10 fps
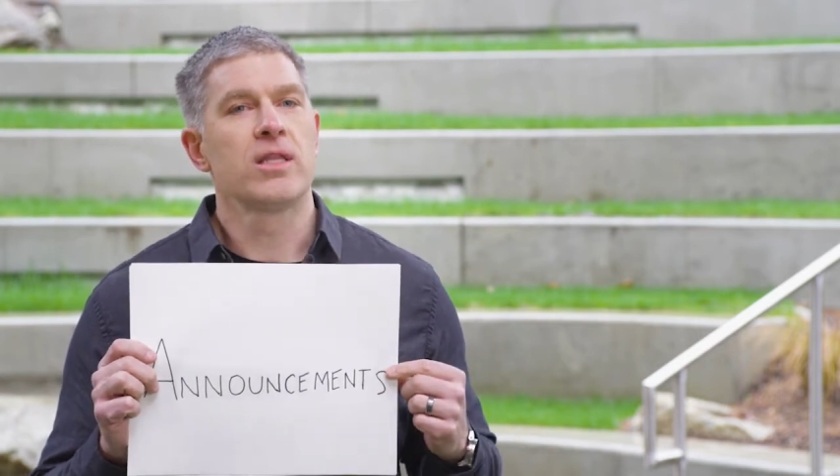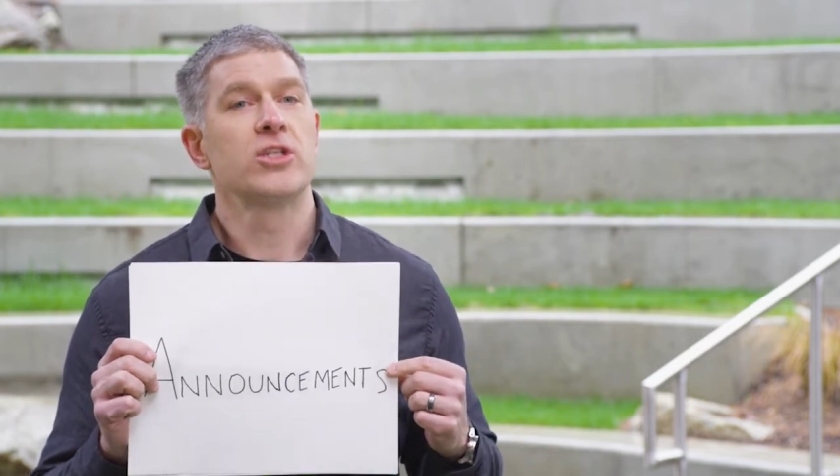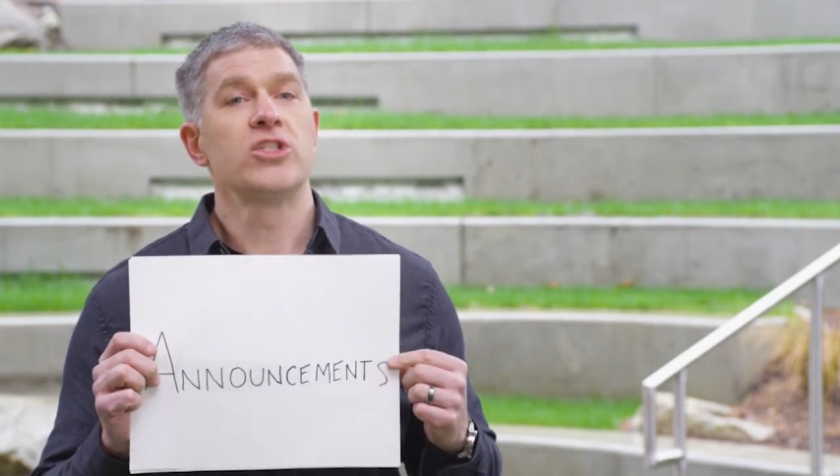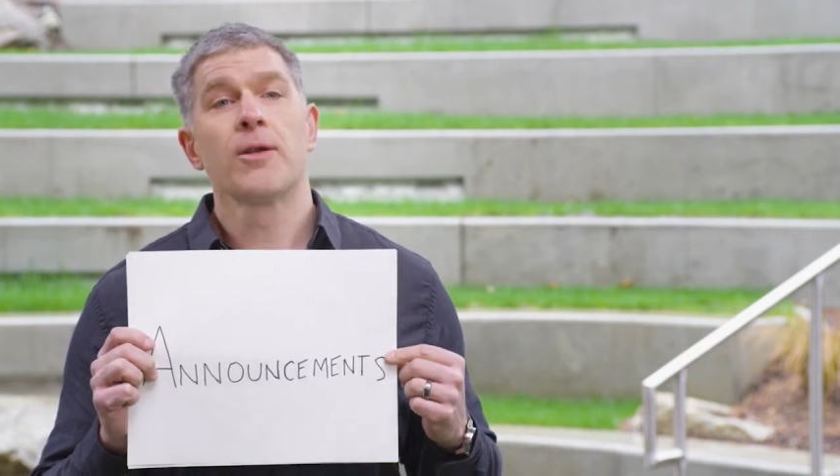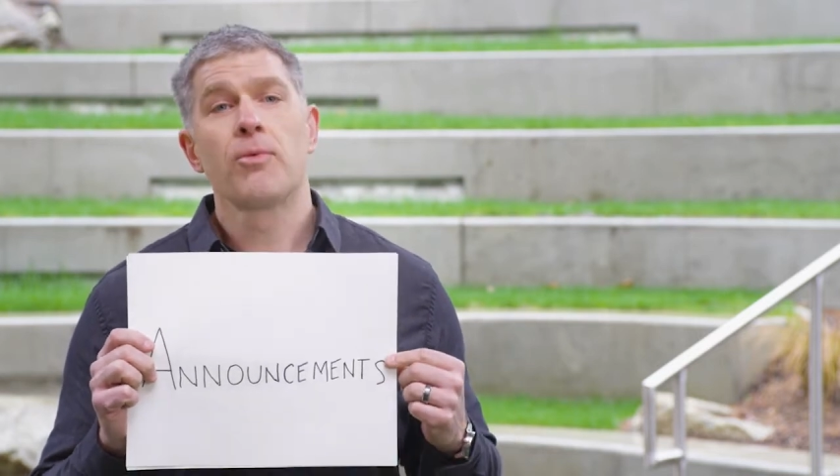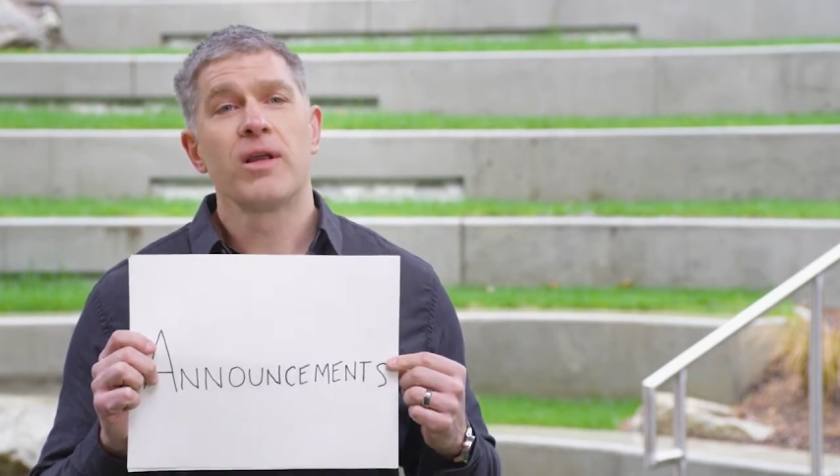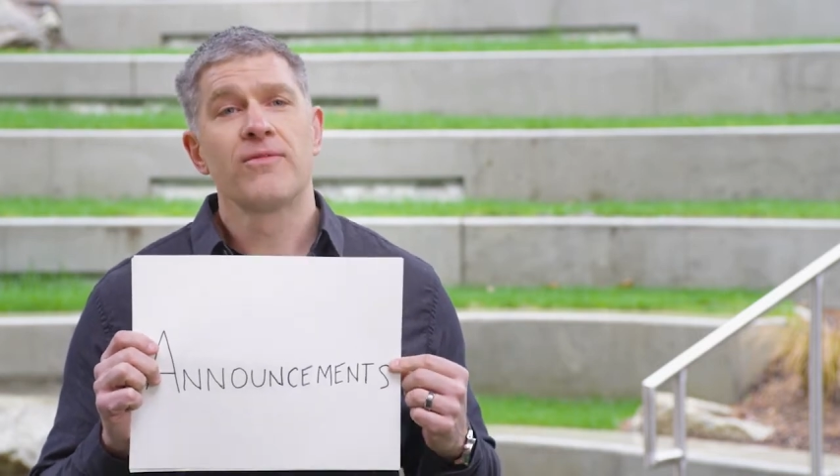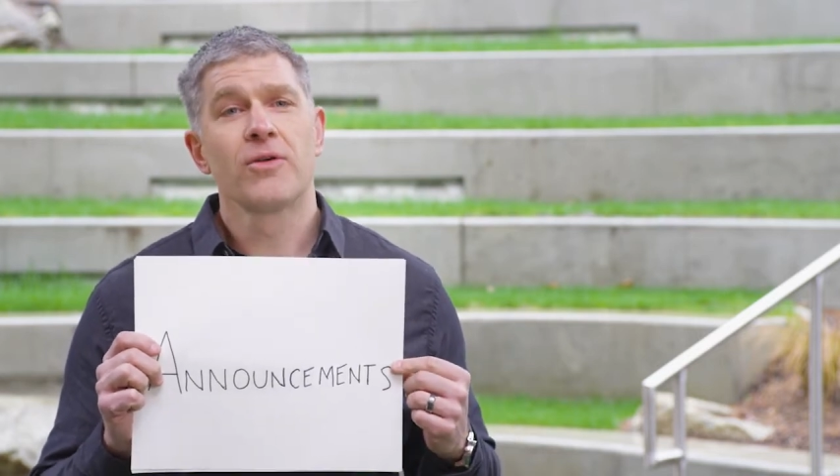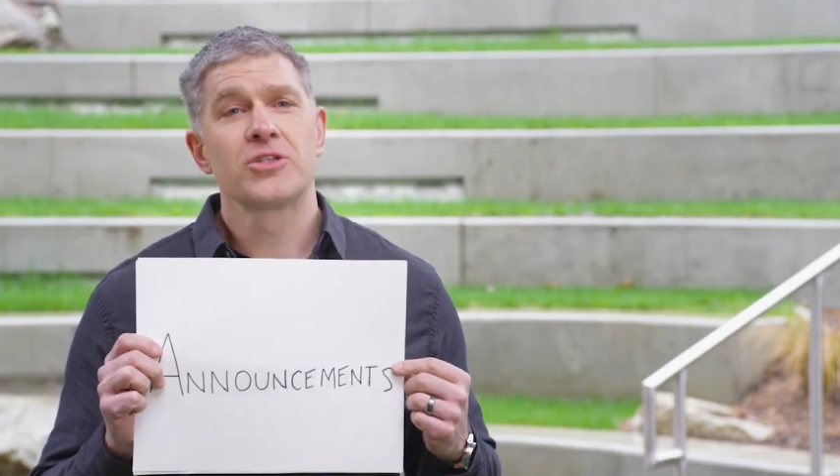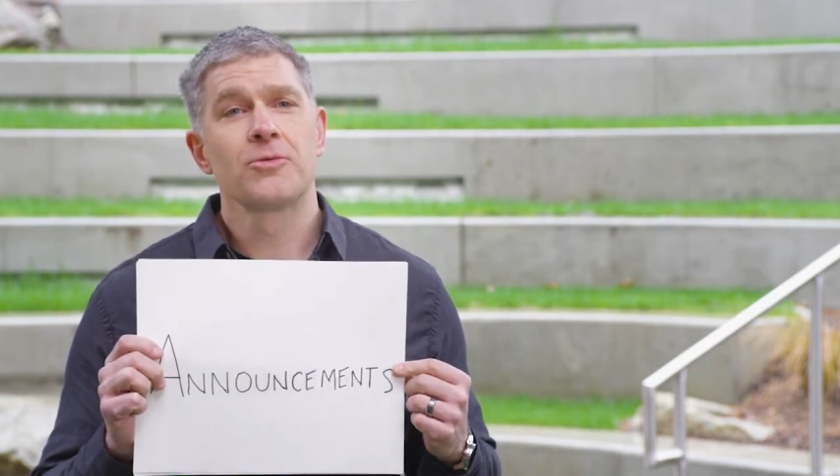the SharePoint
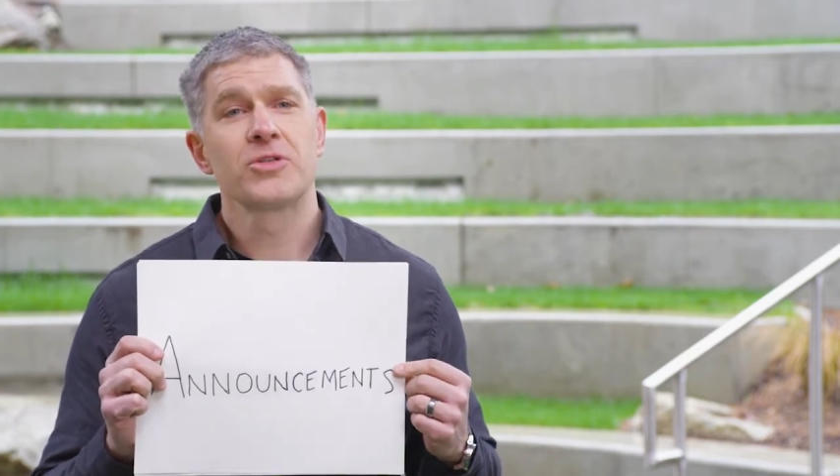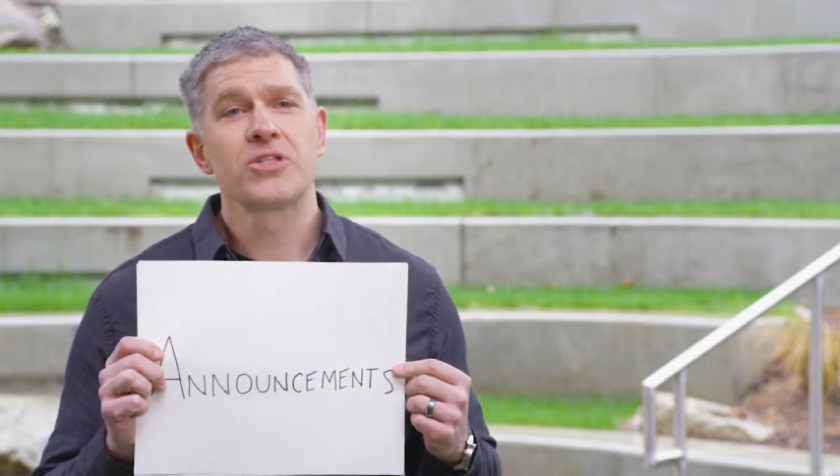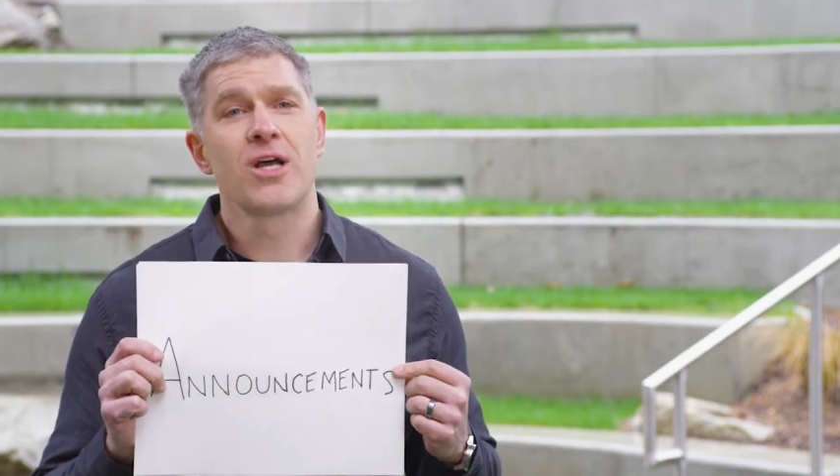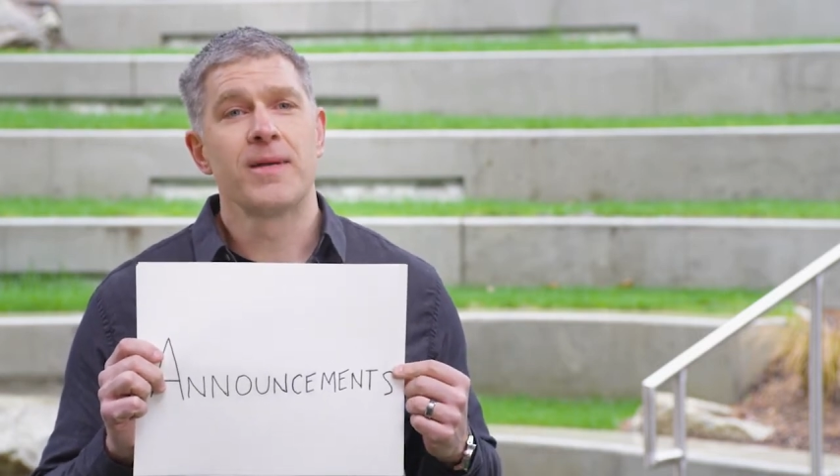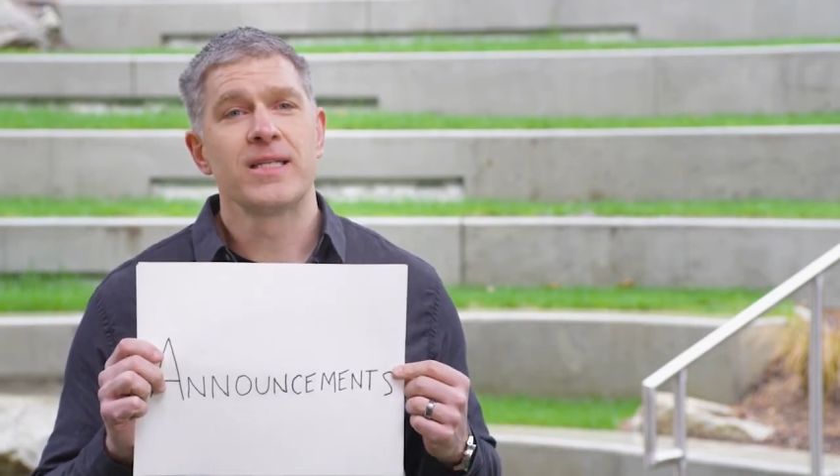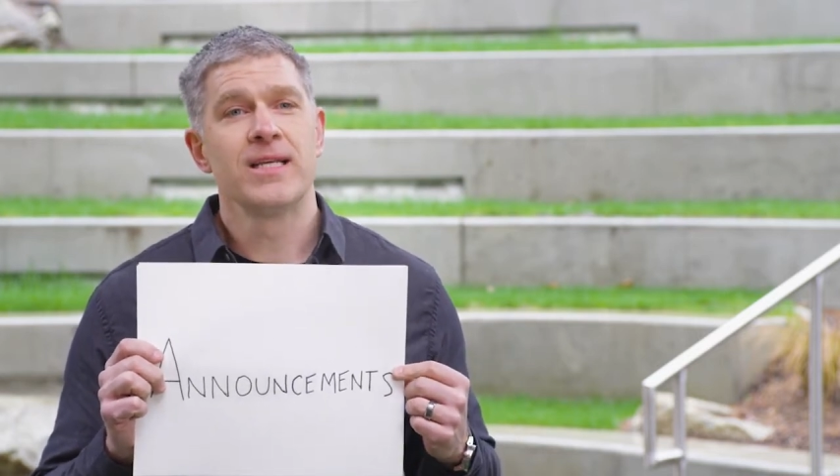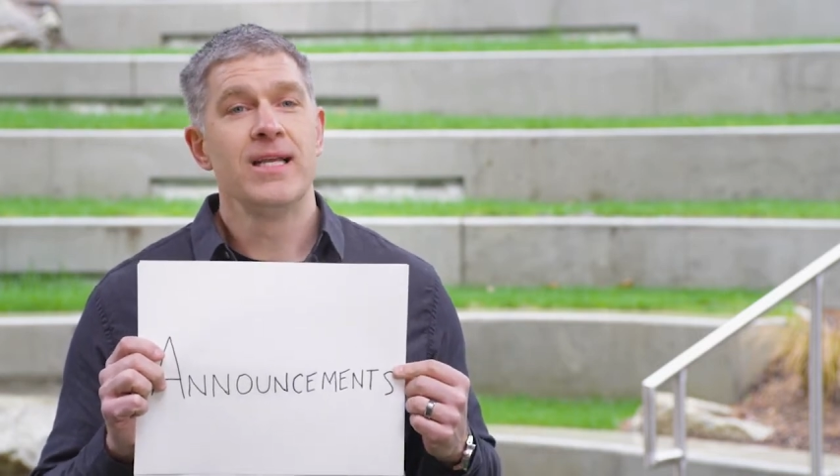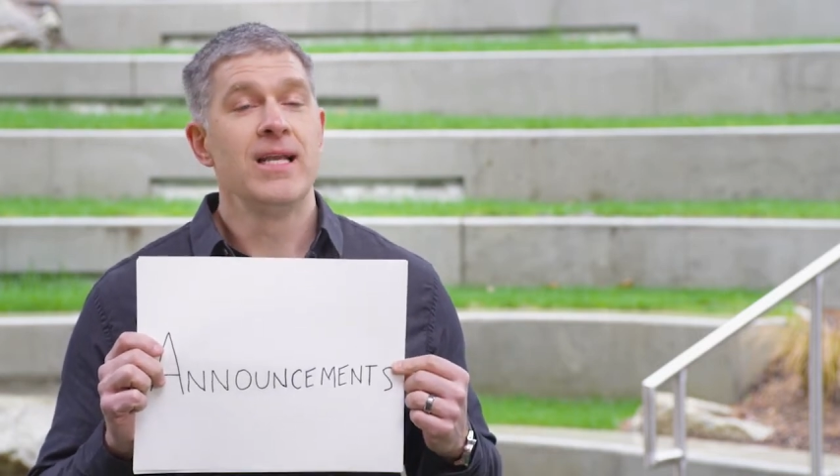Virtual Summit,